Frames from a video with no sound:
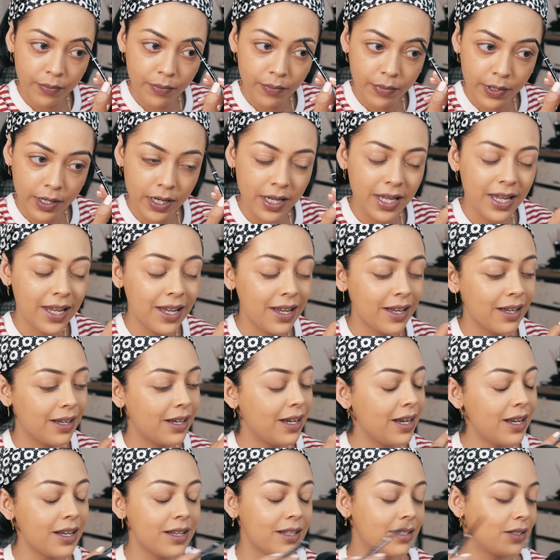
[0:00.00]
but it
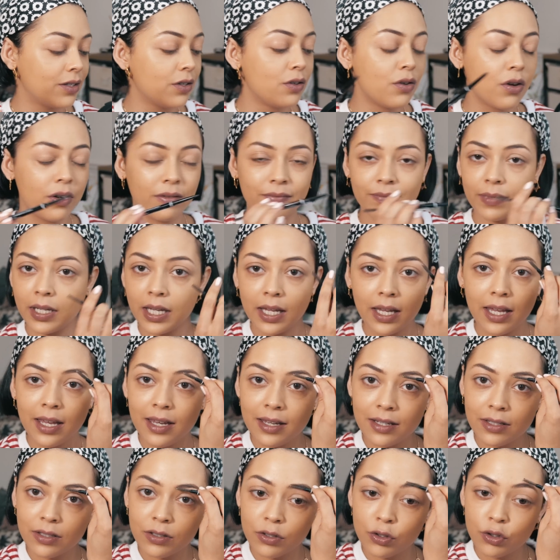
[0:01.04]

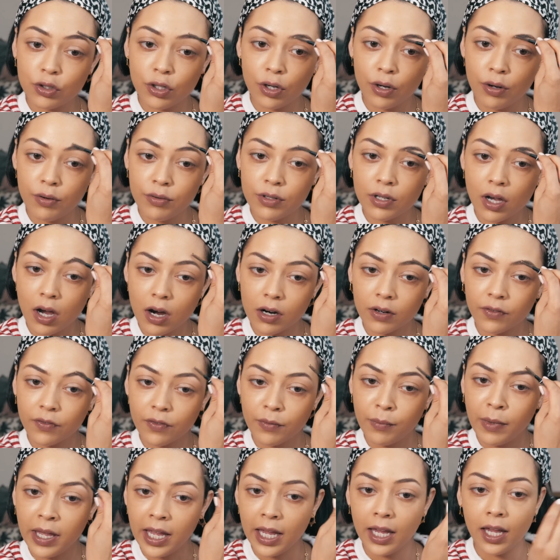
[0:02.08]
is too dark for
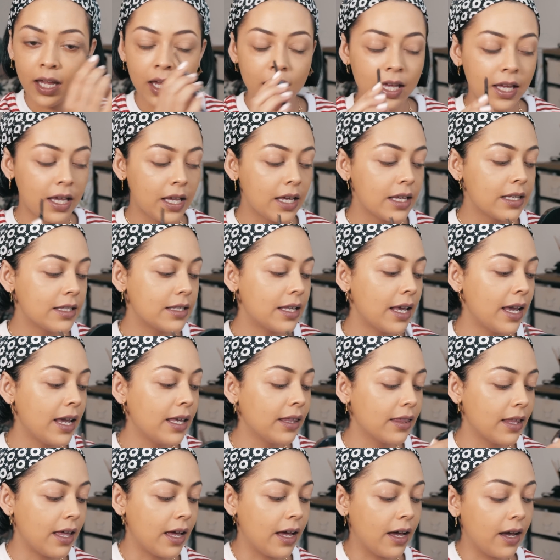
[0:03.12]
me. Saying
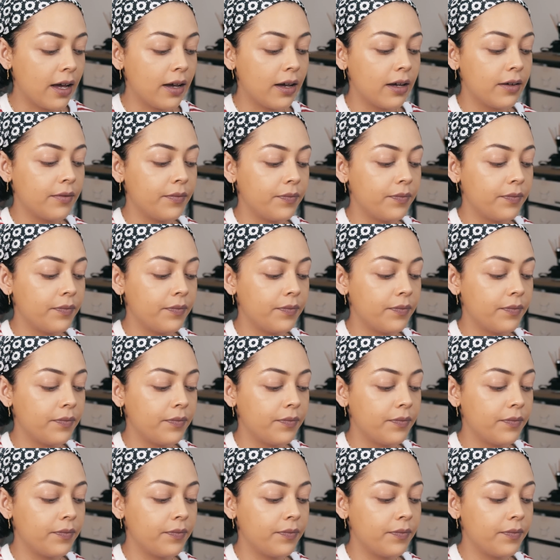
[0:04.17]
that,